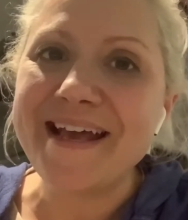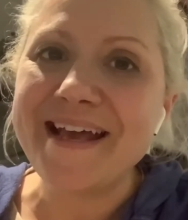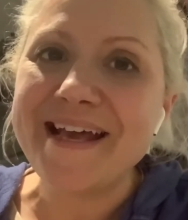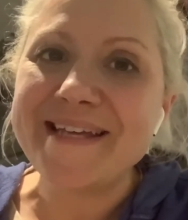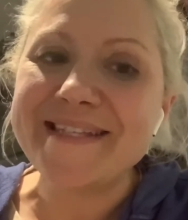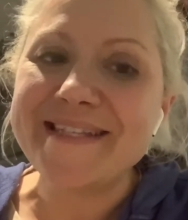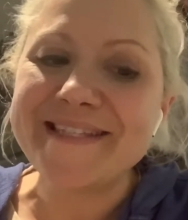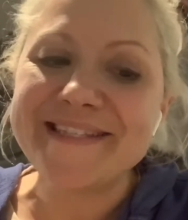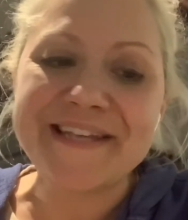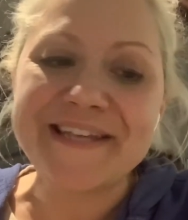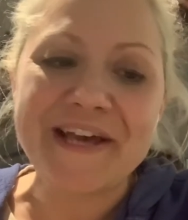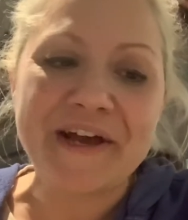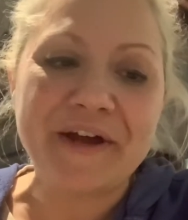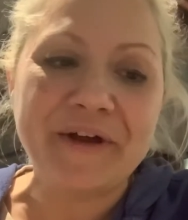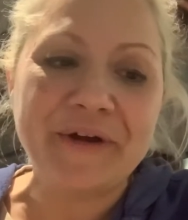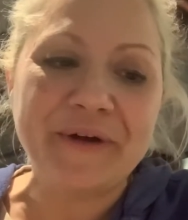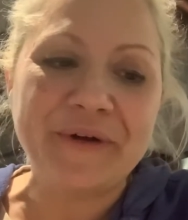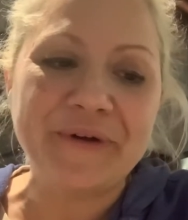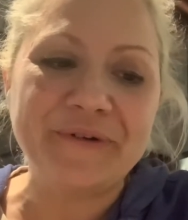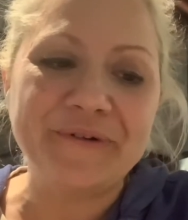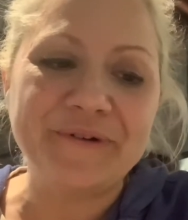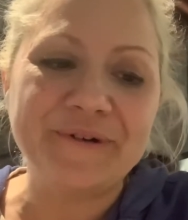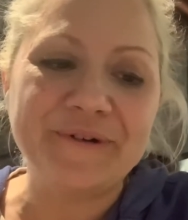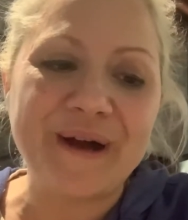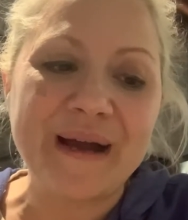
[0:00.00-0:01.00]

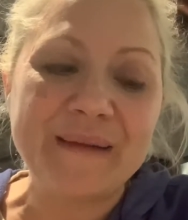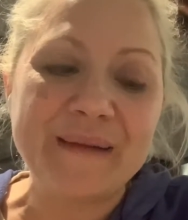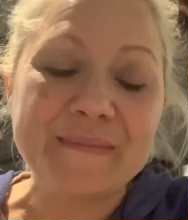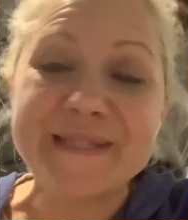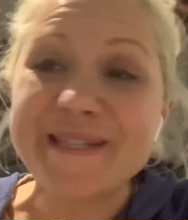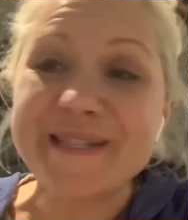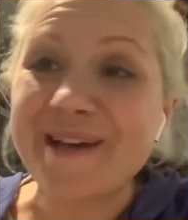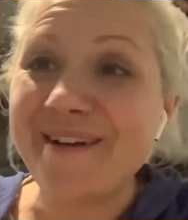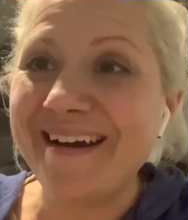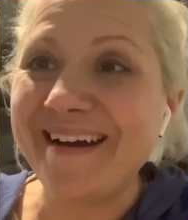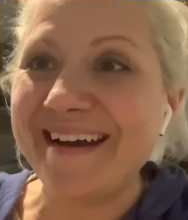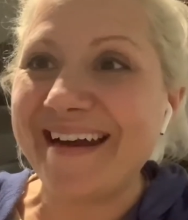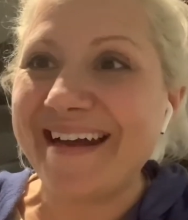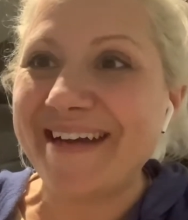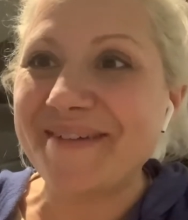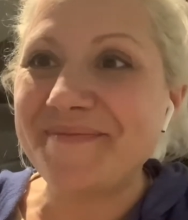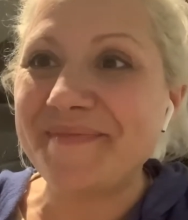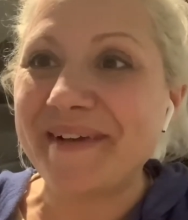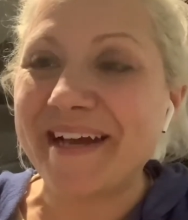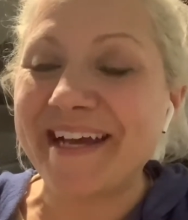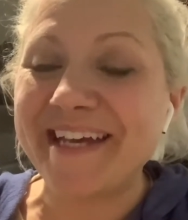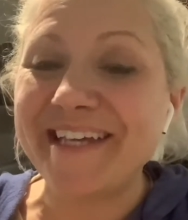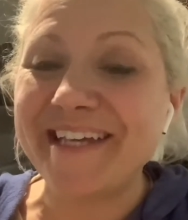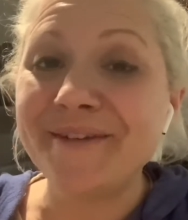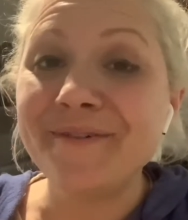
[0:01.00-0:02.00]
so I'm sorry,
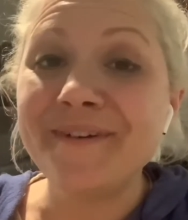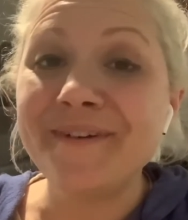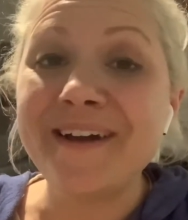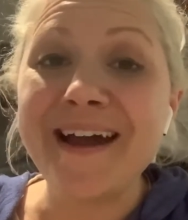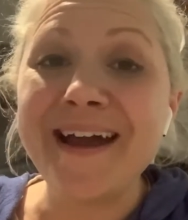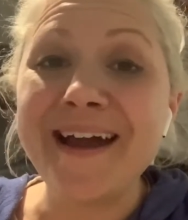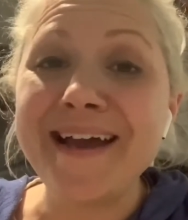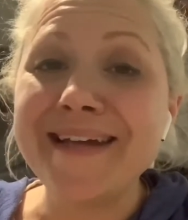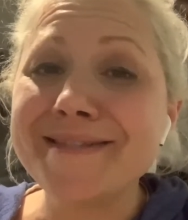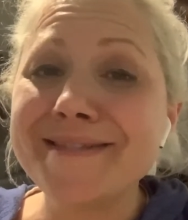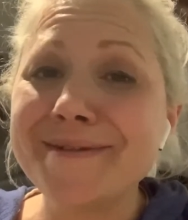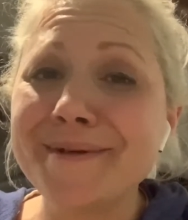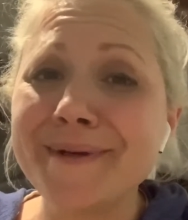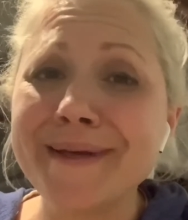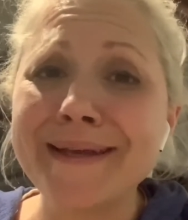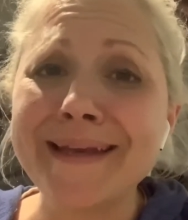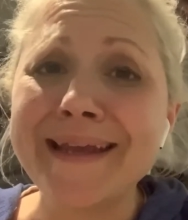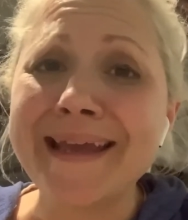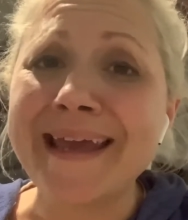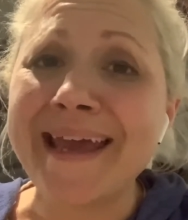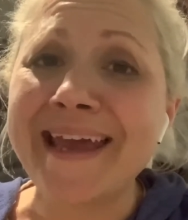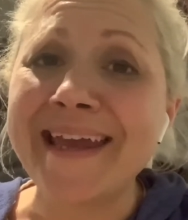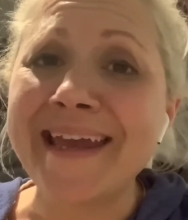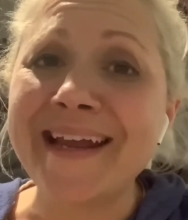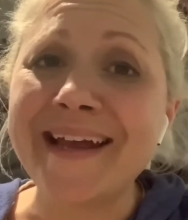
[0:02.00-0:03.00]
but you guys are gonna
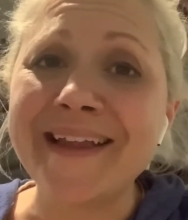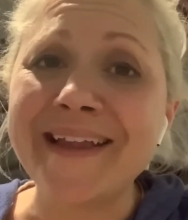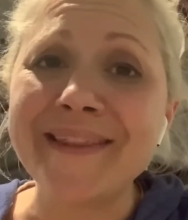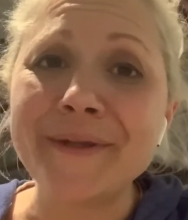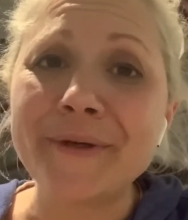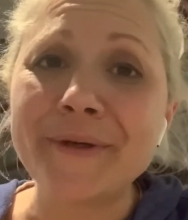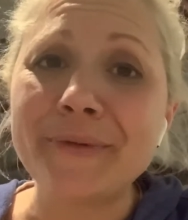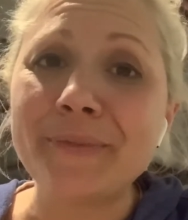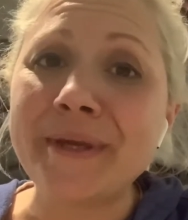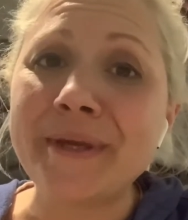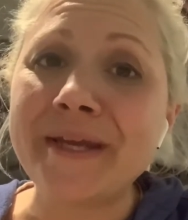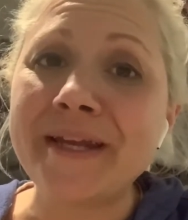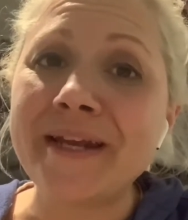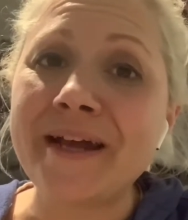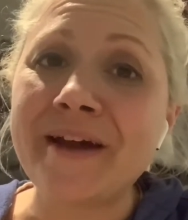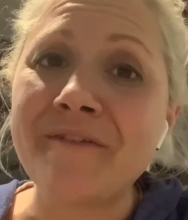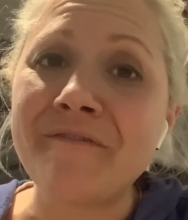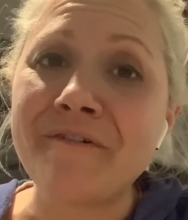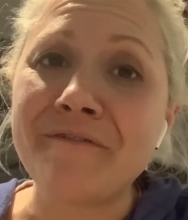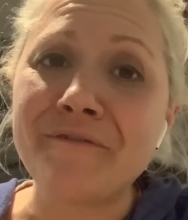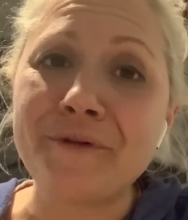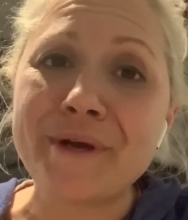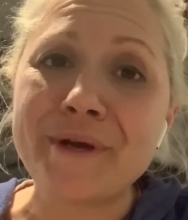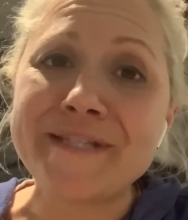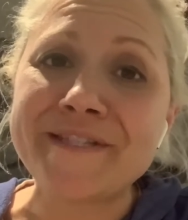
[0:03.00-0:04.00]
get a little bit of
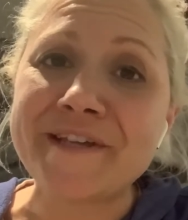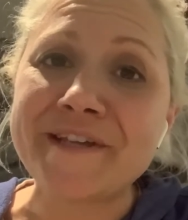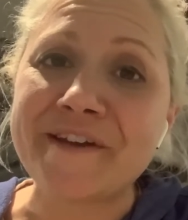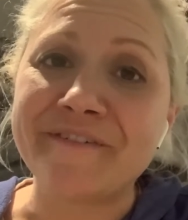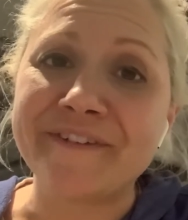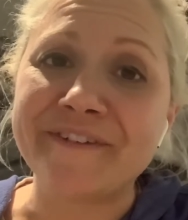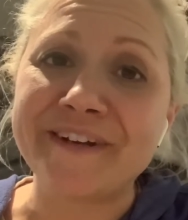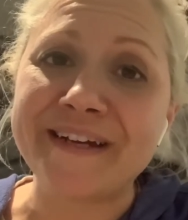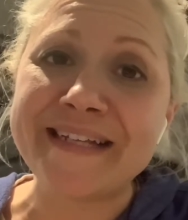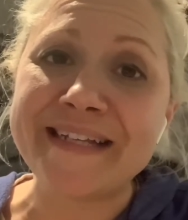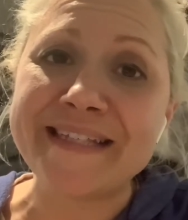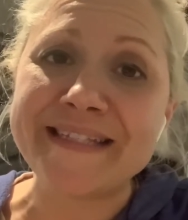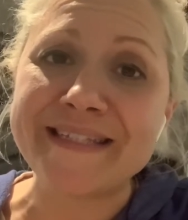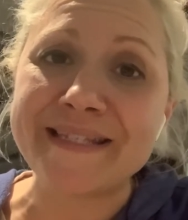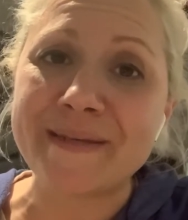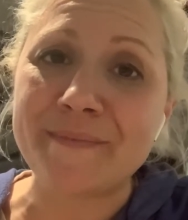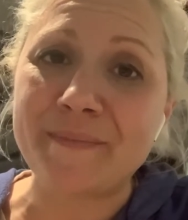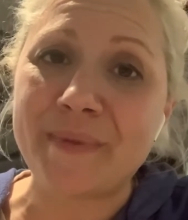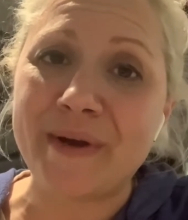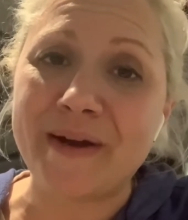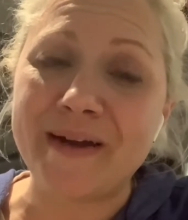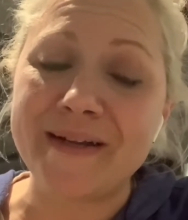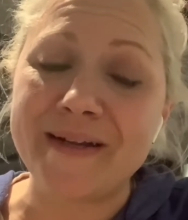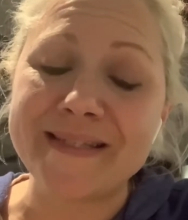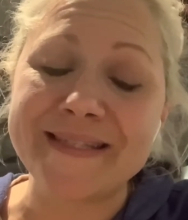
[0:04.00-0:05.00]
a voiceover in some
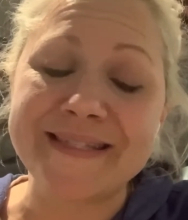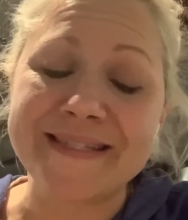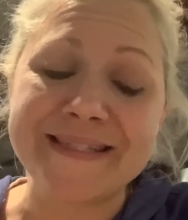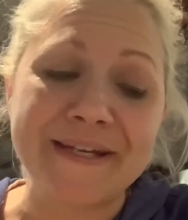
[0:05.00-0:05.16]
parts.